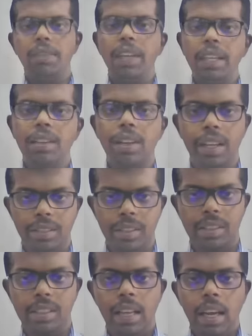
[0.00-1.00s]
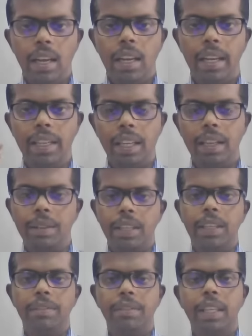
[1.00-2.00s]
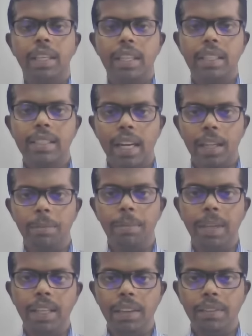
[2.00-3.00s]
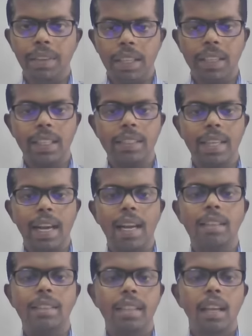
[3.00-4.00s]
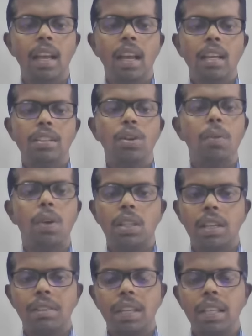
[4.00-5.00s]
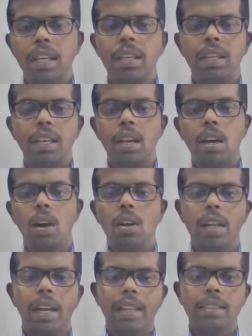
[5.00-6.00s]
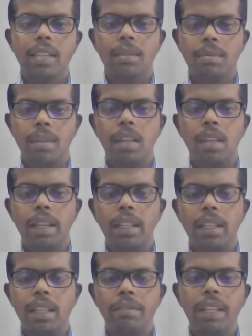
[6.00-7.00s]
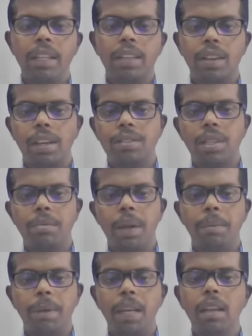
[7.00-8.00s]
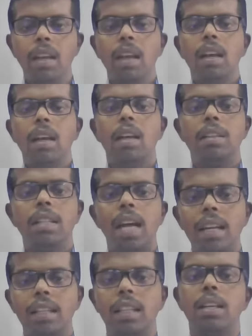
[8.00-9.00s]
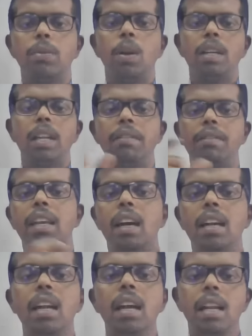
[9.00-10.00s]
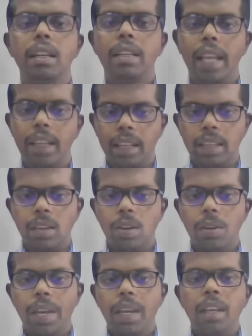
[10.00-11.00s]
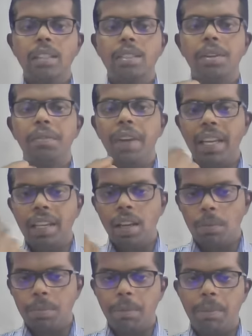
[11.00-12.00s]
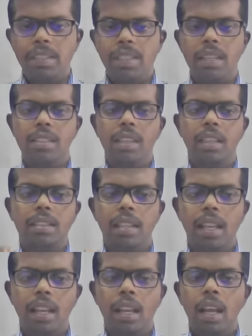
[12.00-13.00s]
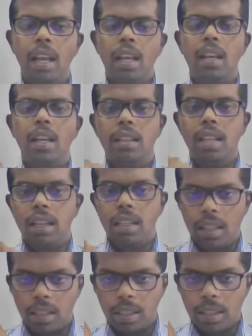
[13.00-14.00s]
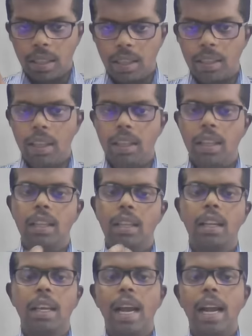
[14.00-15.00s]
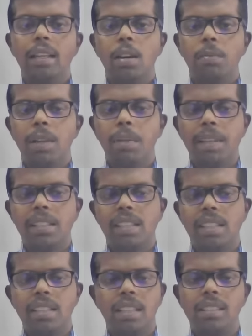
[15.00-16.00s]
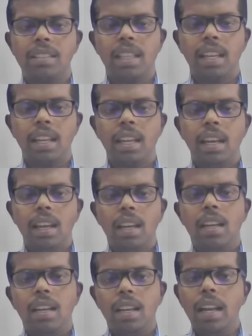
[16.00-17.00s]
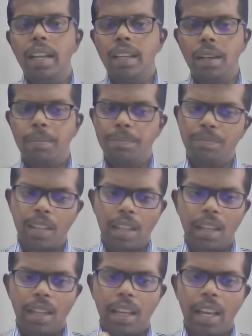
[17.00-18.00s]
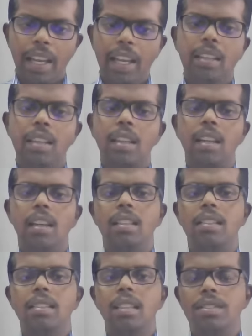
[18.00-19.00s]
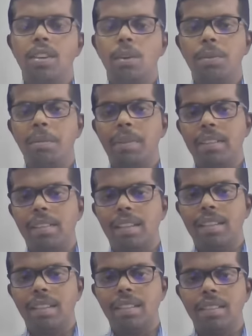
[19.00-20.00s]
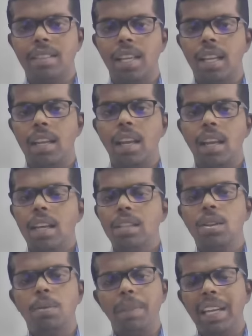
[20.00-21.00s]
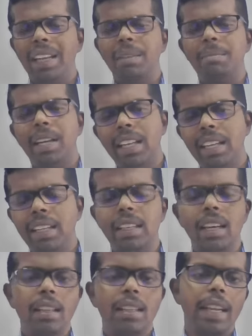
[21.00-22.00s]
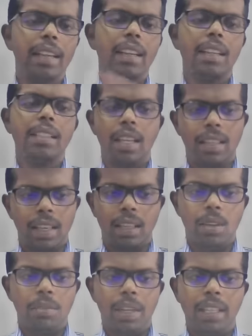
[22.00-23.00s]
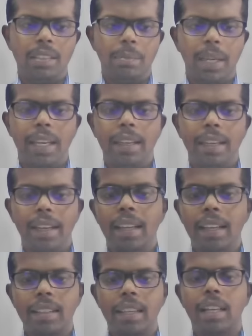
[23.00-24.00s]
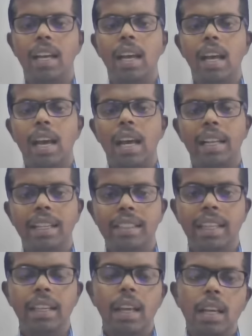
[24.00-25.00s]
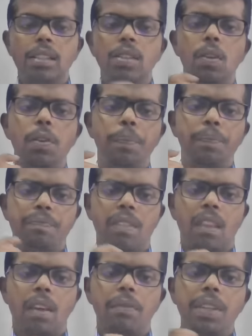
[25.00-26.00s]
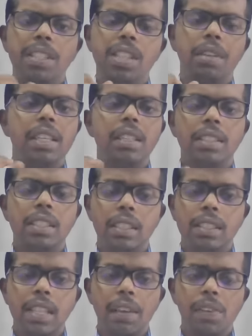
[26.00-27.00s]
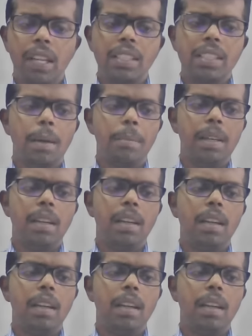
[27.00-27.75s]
creatures, even it is honeybee, even it is ants. So whatever the organism, like living creature may be, that only we are taking. Okay, so whale optimization is there, then that cat optimization is there, lion search optimization is there. So many techniques are there nowadays, many techniques are arising. So whichever is, say for example,